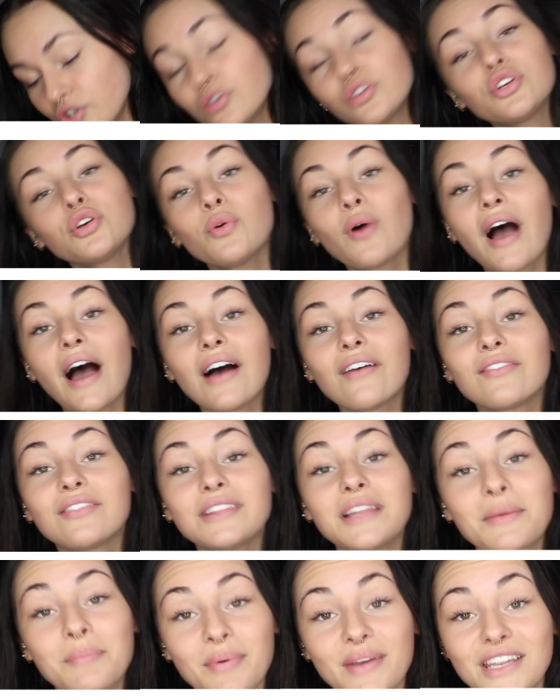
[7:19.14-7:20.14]
Do you have
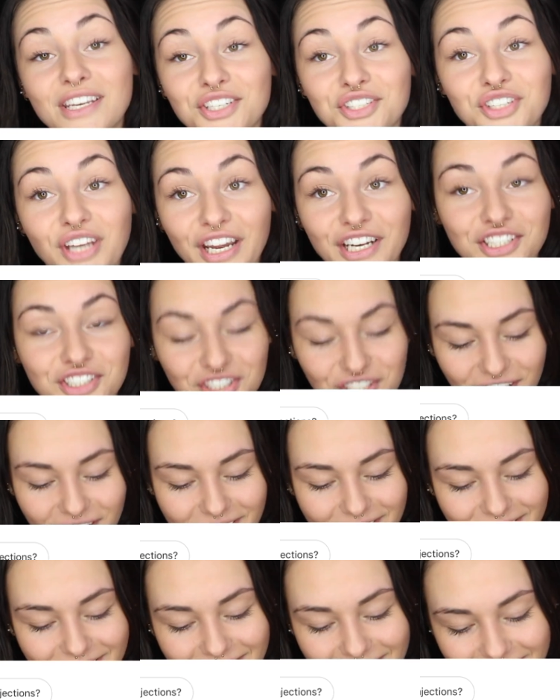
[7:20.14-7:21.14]
lip
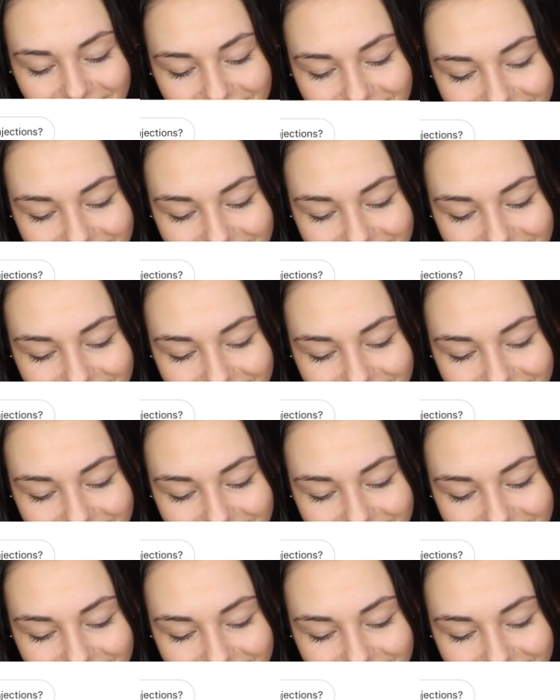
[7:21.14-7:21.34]
injections?